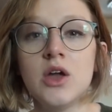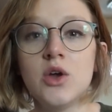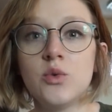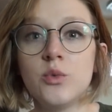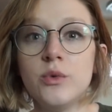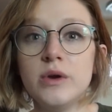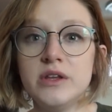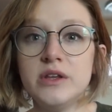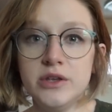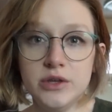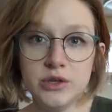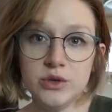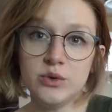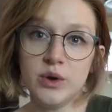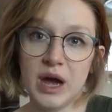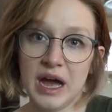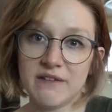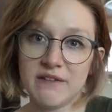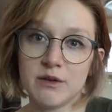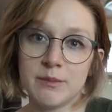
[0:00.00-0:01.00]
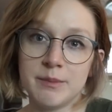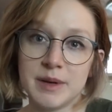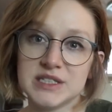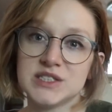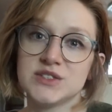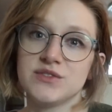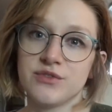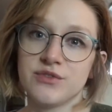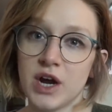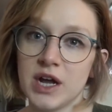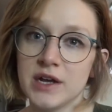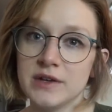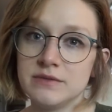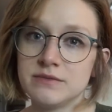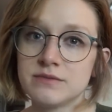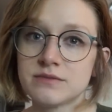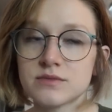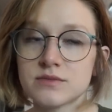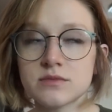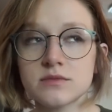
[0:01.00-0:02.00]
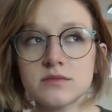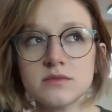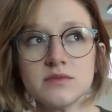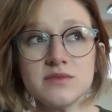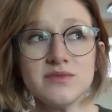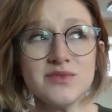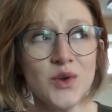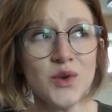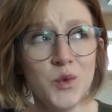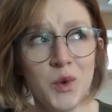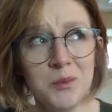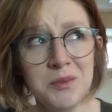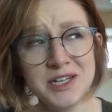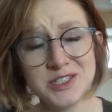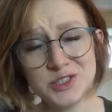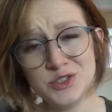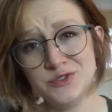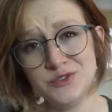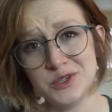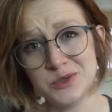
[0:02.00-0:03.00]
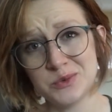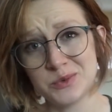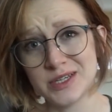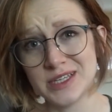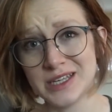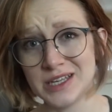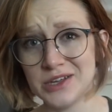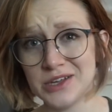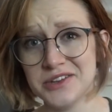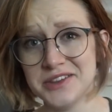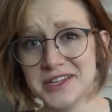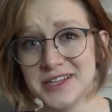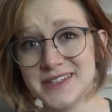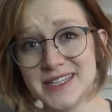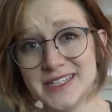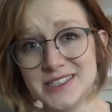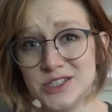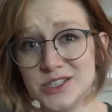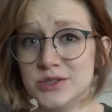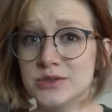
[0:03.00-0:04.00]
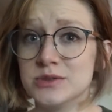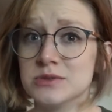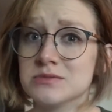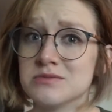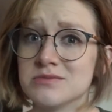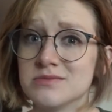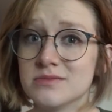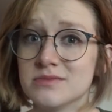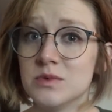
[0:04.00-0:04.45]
When you have a best friend, what makes you feel really good that they do?